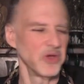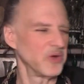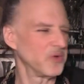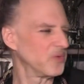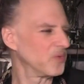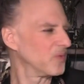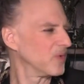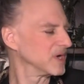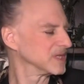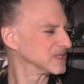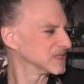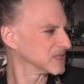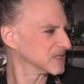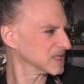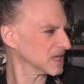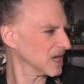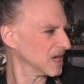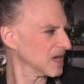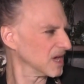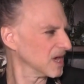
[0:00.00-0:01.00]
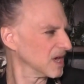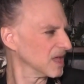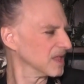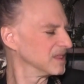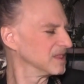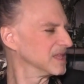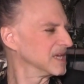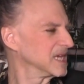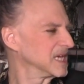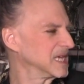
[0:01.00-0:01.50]
What's uh,
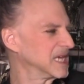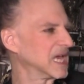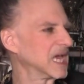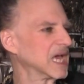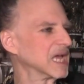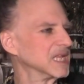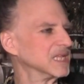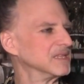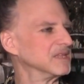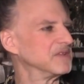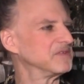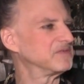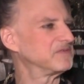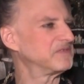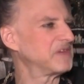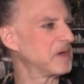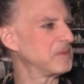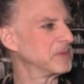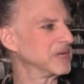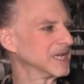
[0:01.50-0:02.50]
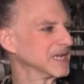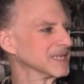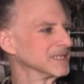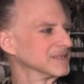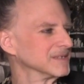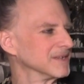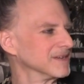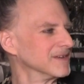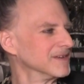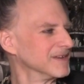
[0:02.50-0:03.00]
the yin, the
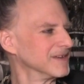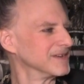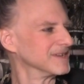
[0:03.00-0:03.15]
feminine?